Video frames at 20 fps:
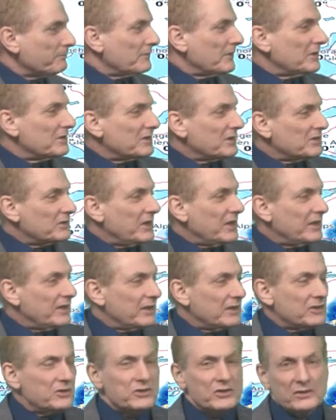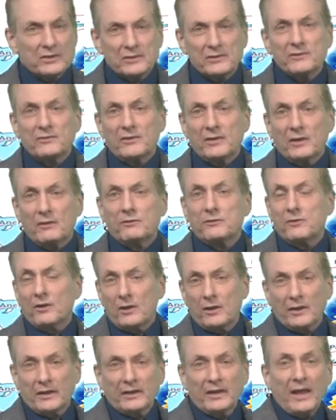6 to 8 inches had
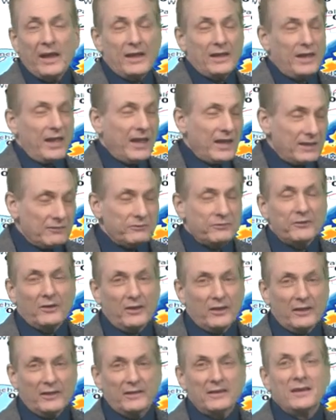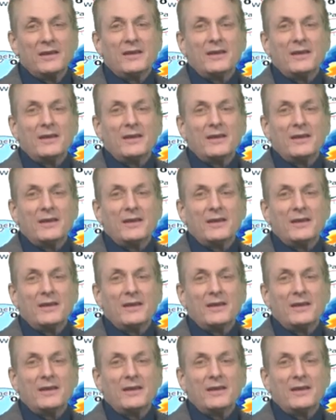fallen